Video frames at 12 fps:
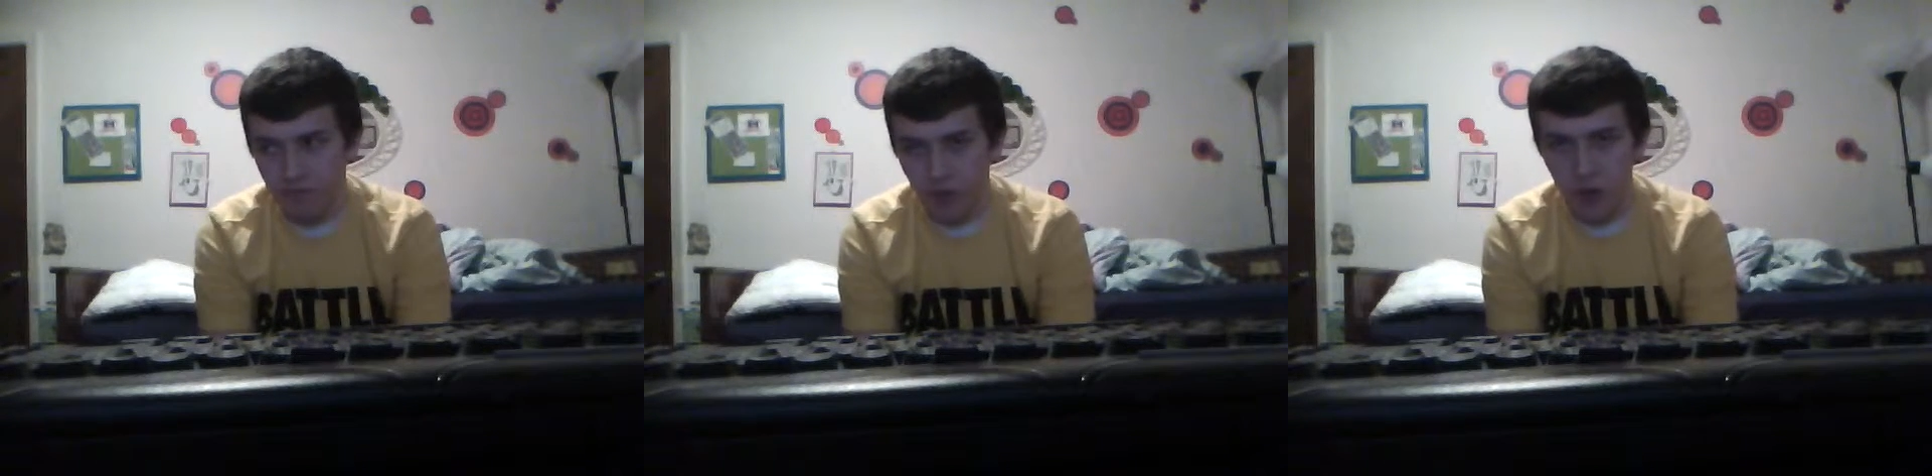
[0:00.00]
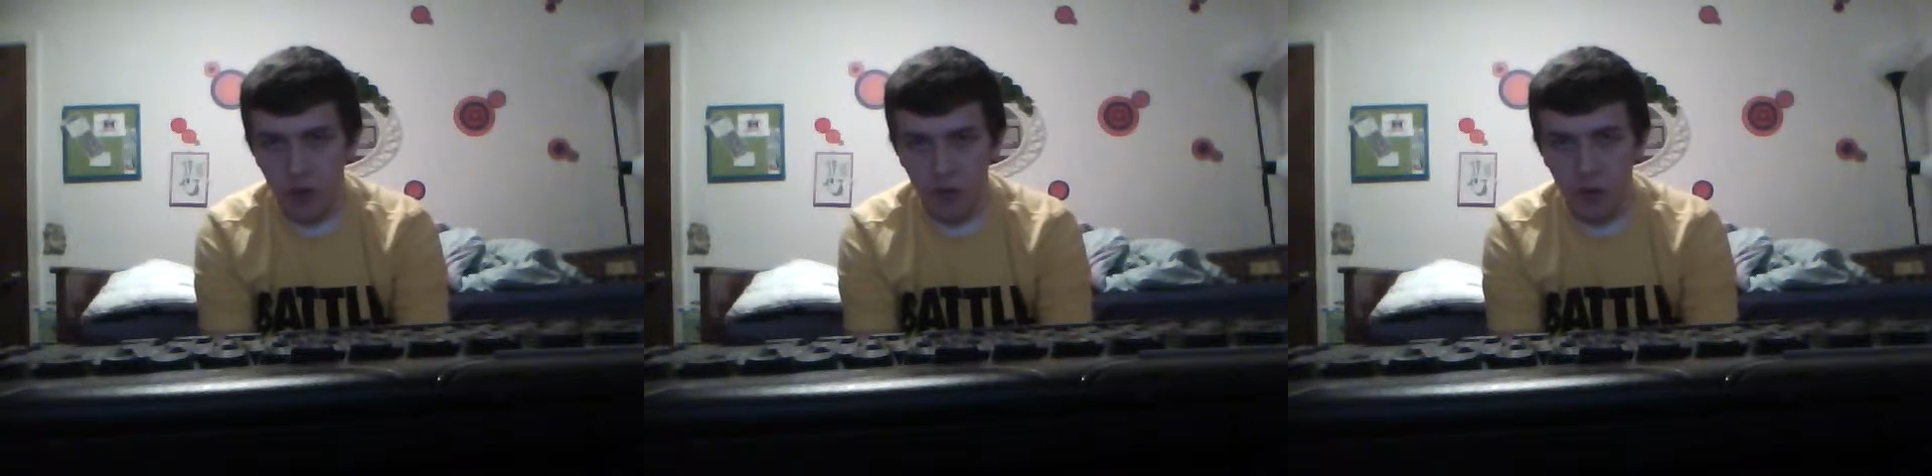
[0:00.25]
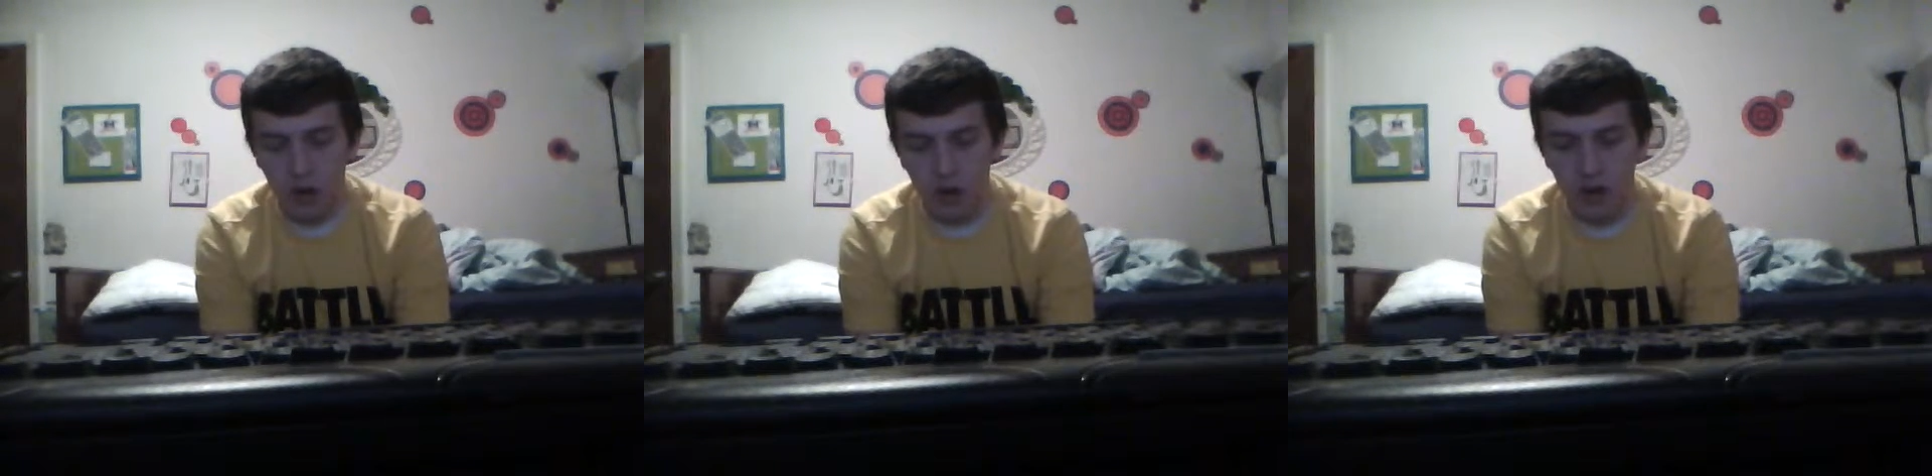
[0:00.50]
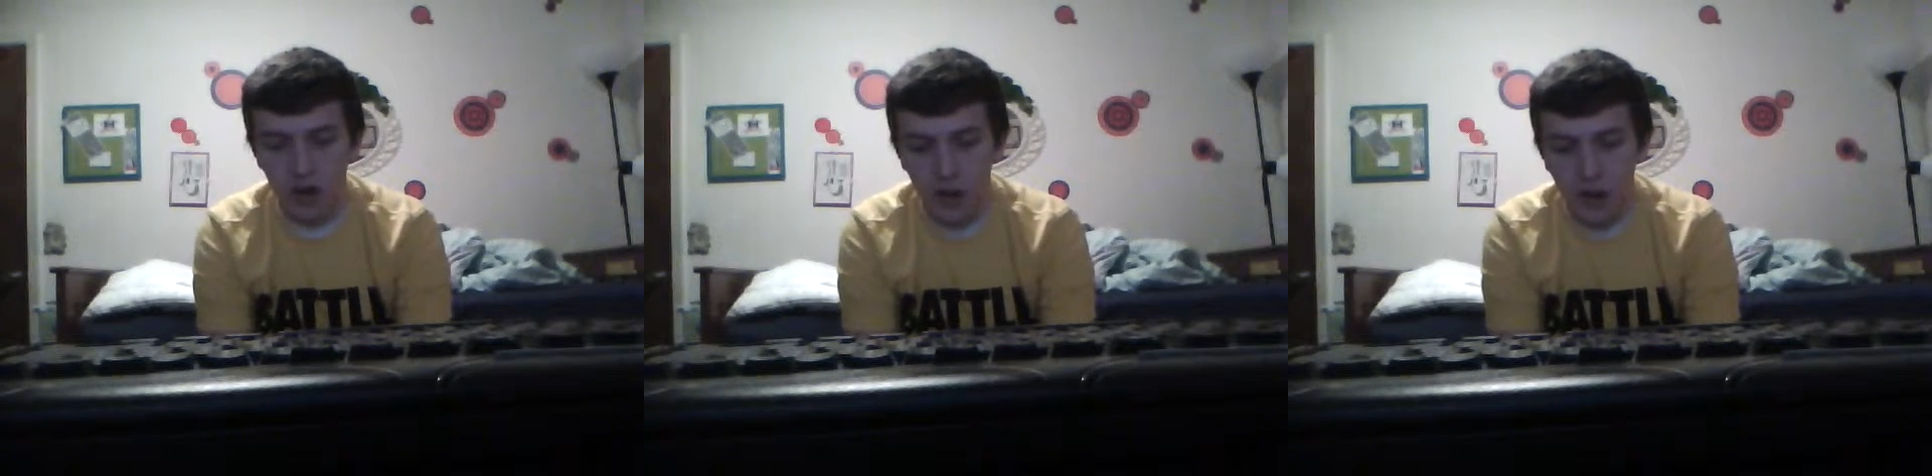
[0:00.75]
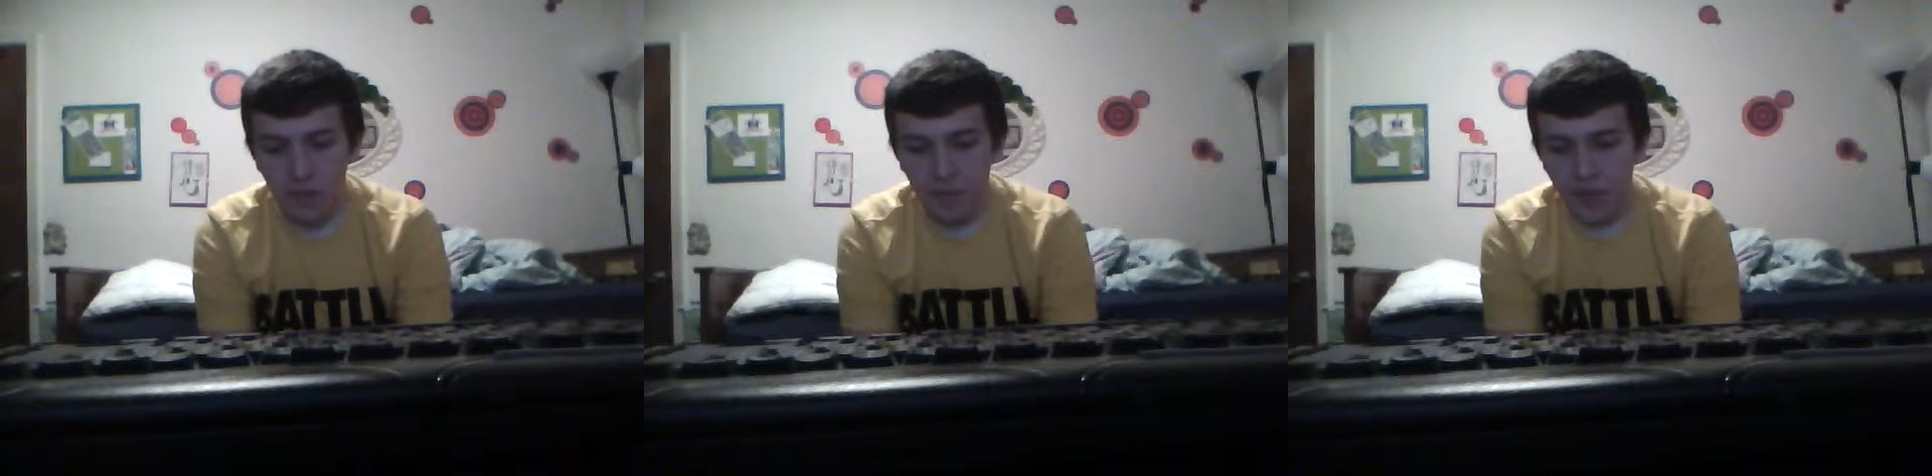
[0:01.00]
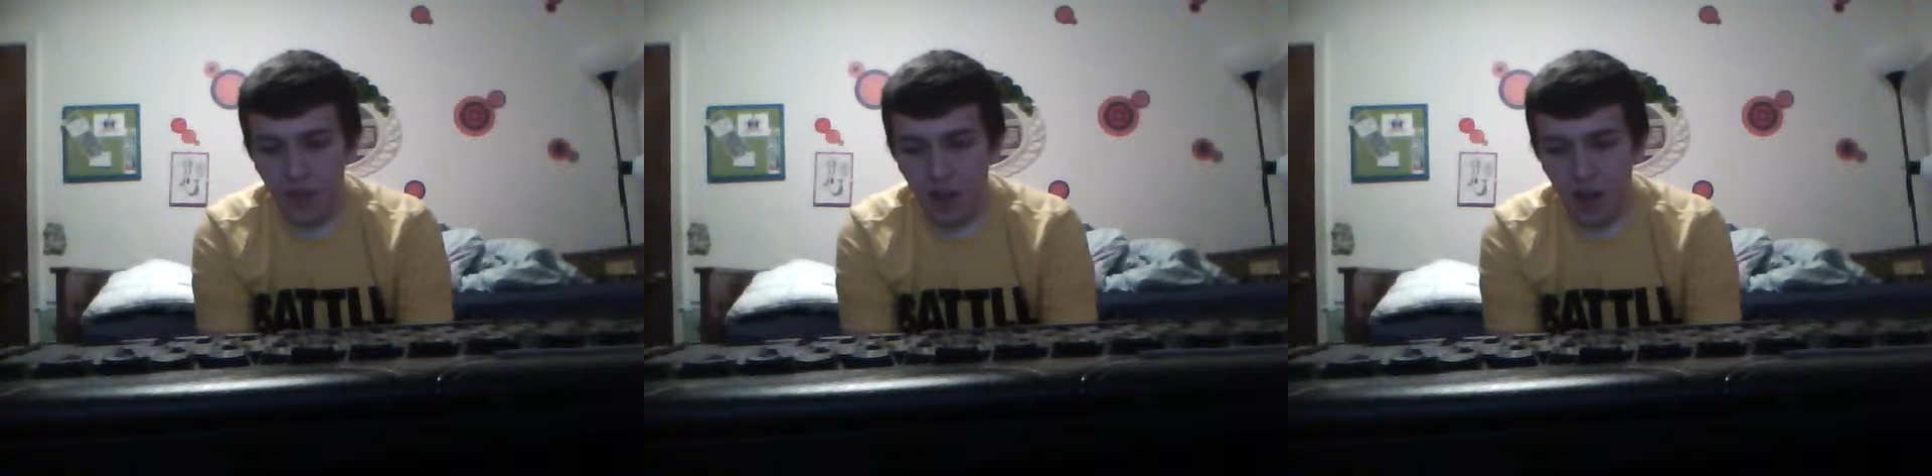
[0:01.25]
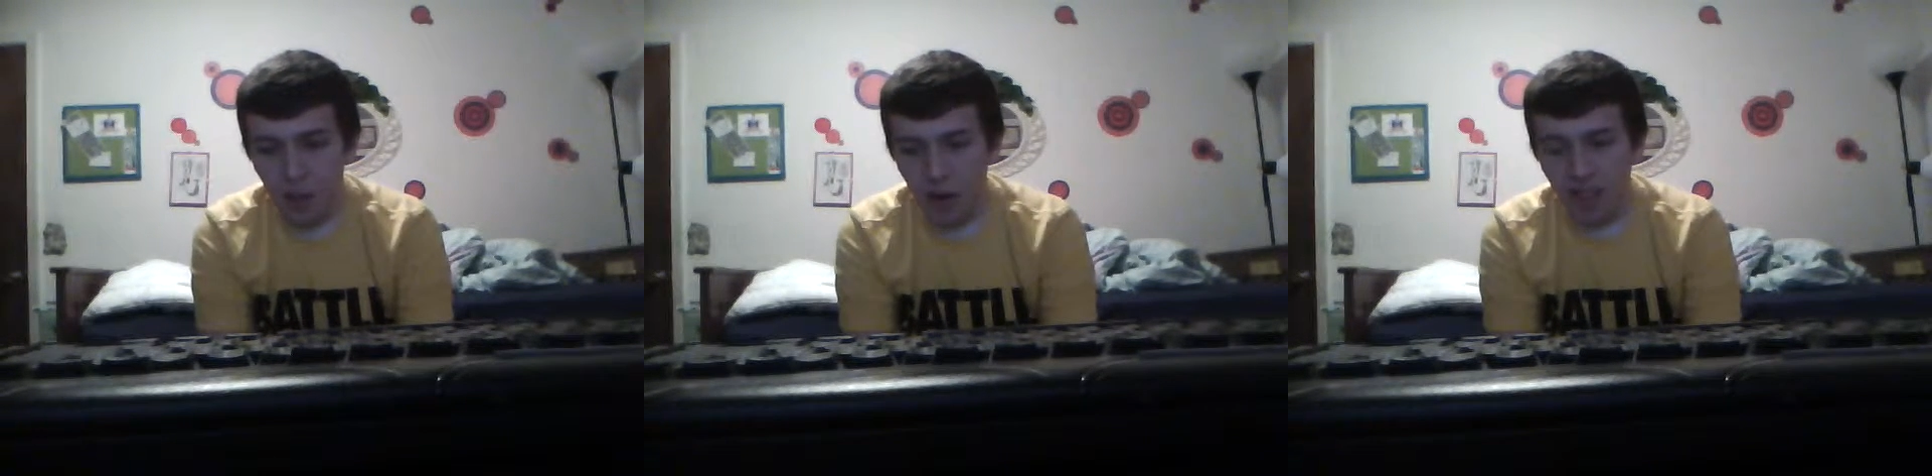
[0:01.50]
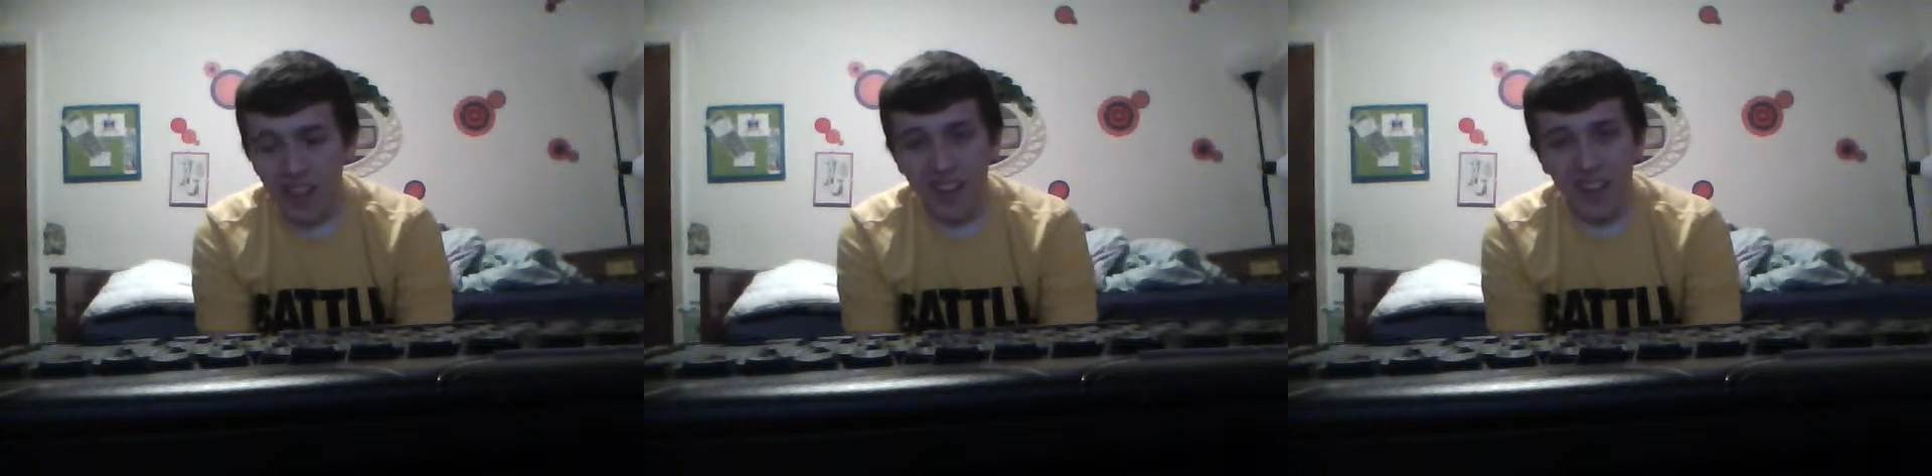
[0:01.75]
used perk. I think